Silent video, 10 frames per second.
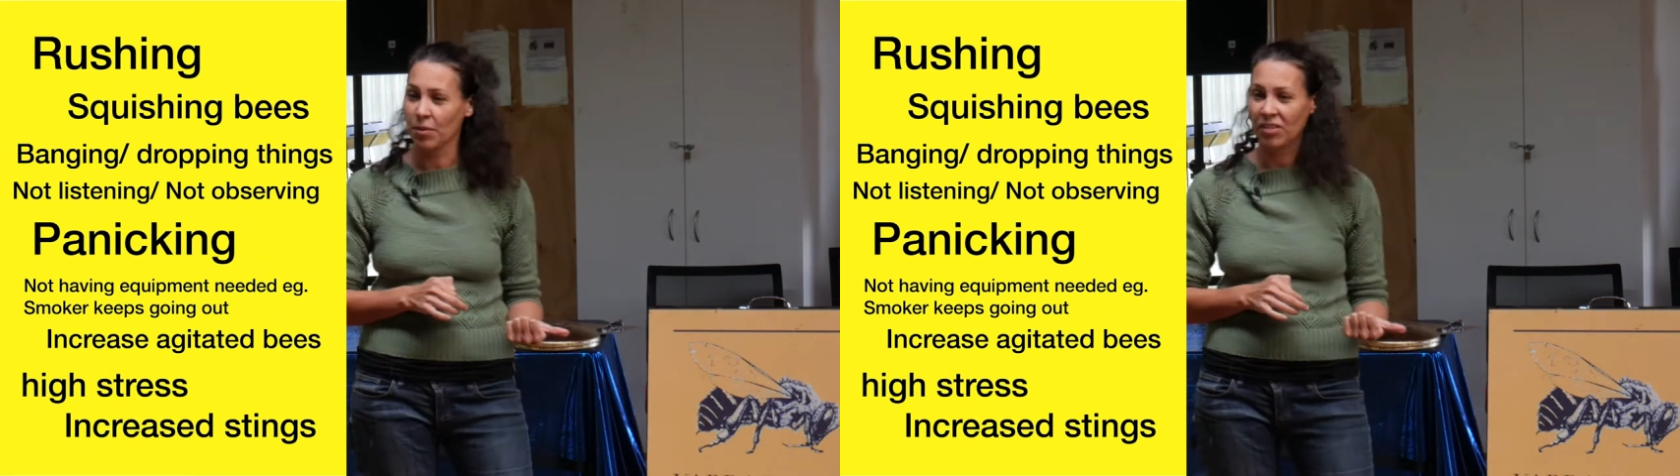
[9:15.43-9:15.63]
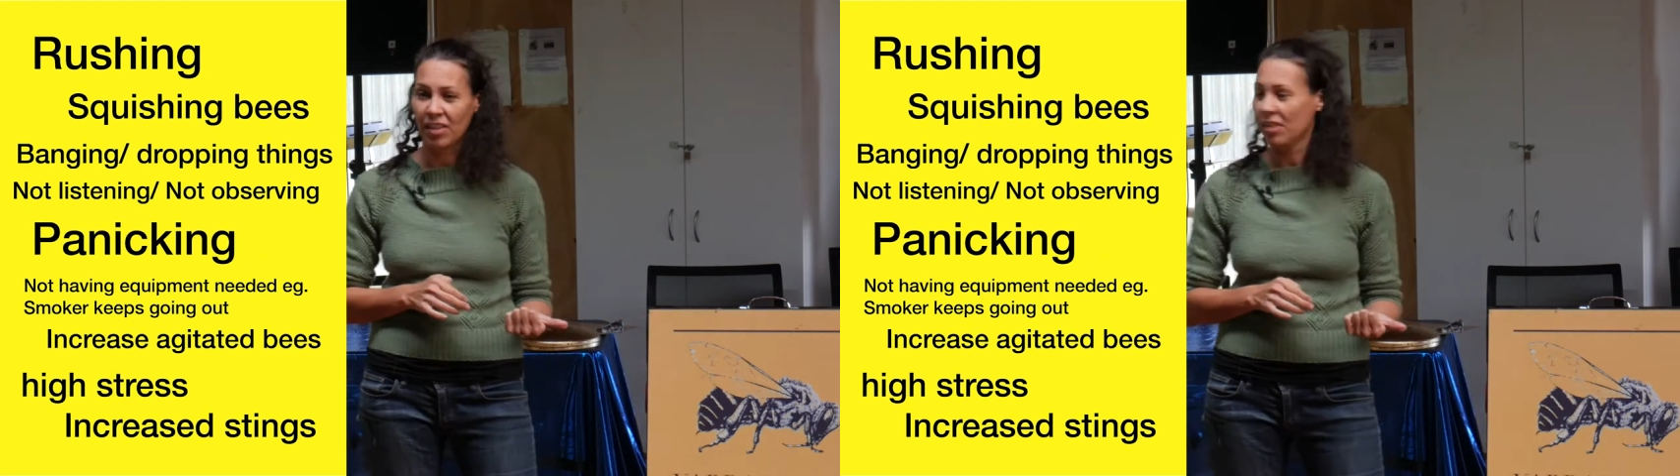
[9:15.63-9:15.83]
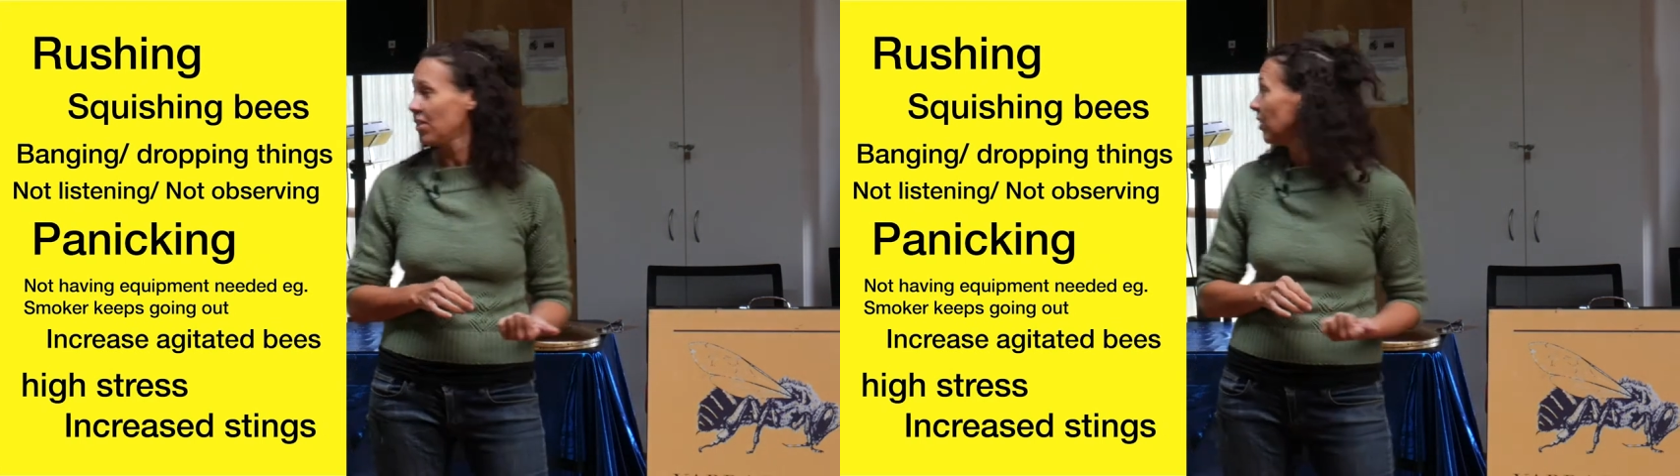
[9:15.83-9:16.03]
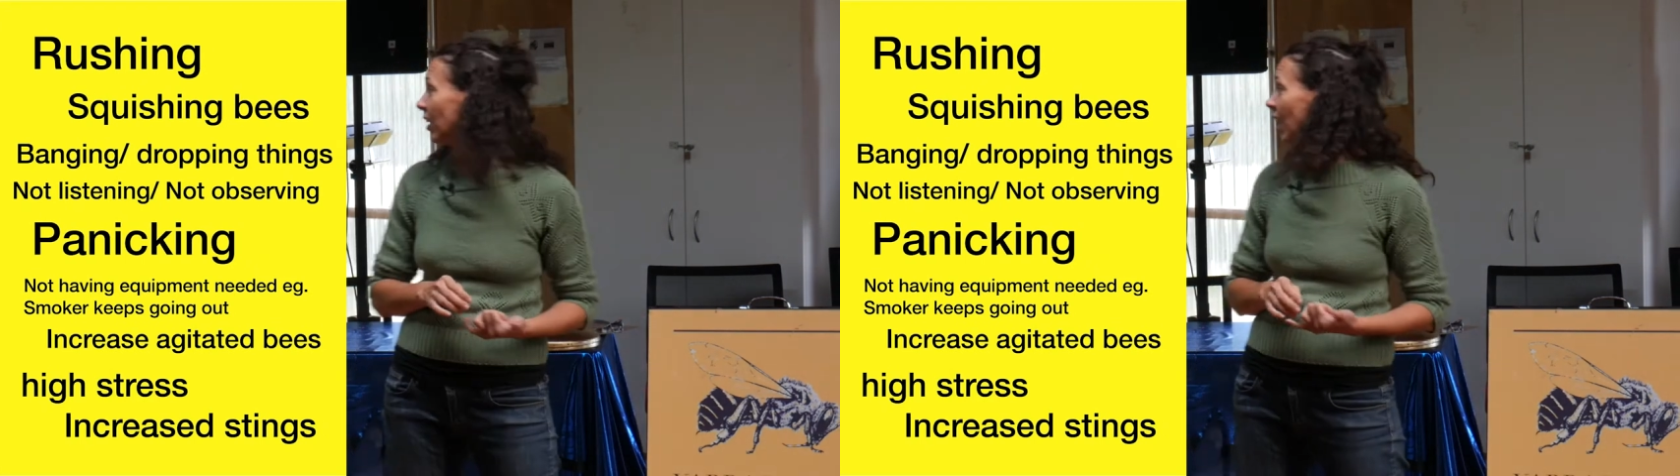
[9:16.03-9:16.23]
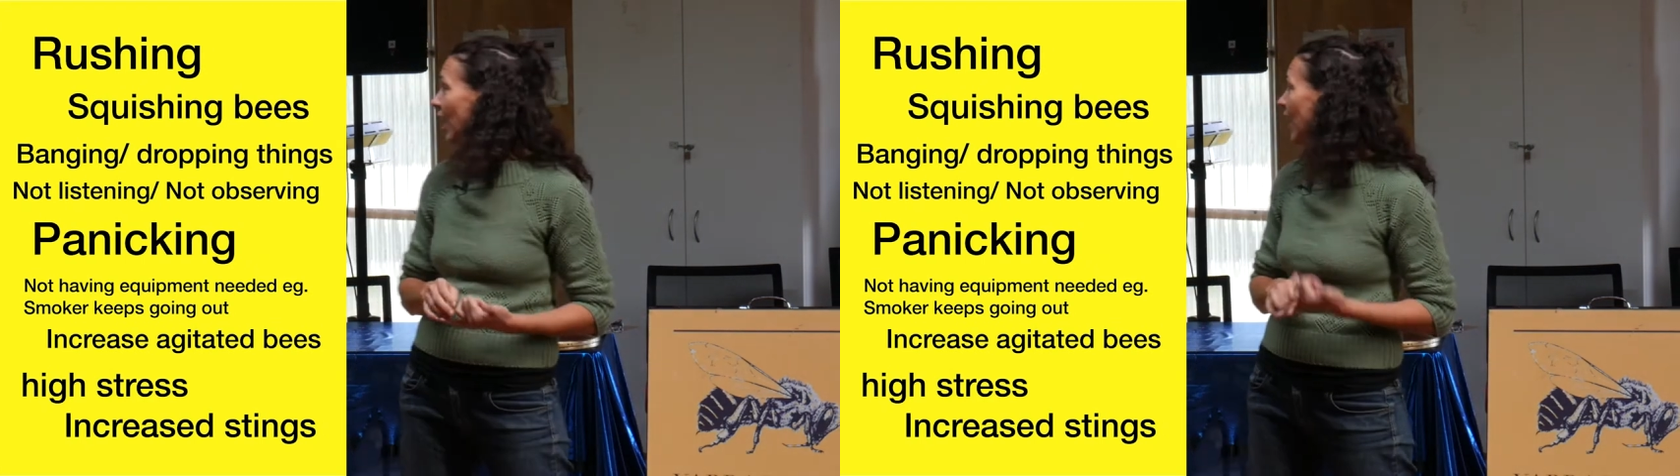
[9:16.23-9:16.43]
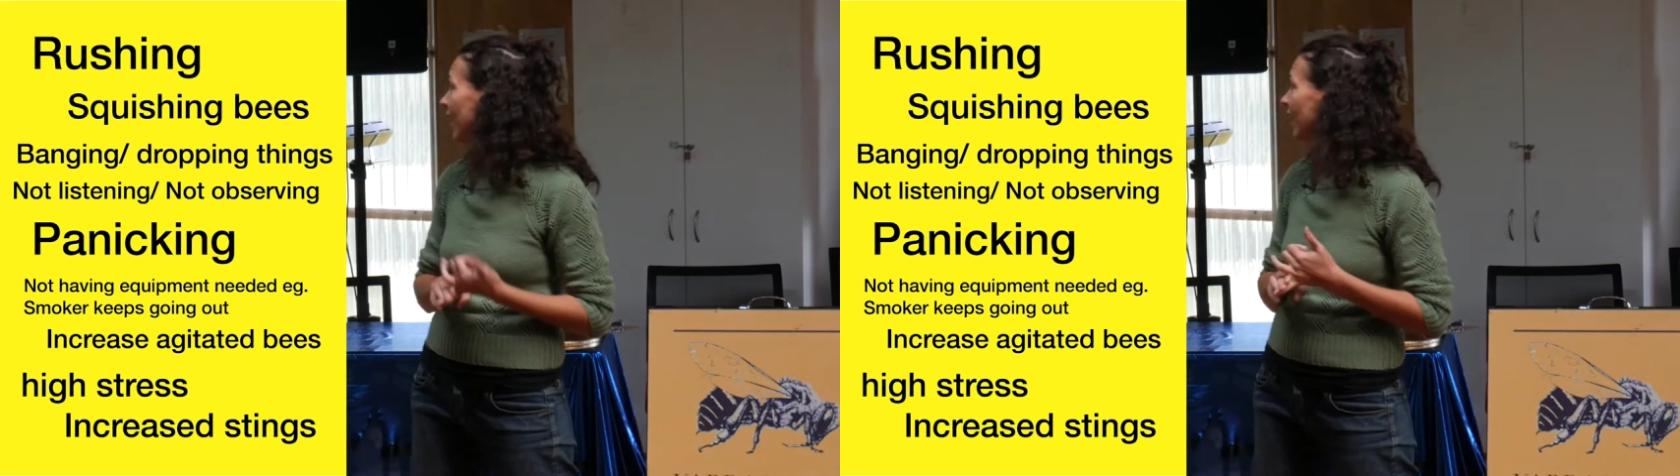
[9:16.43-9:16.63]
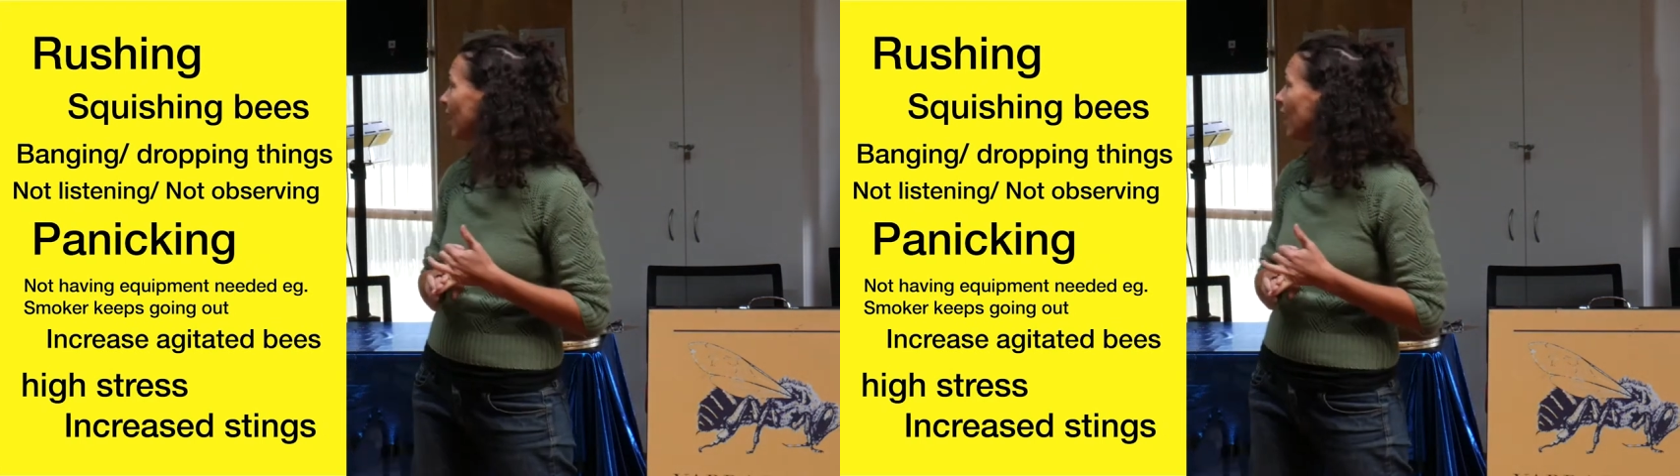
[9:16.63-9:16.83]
which they don't like.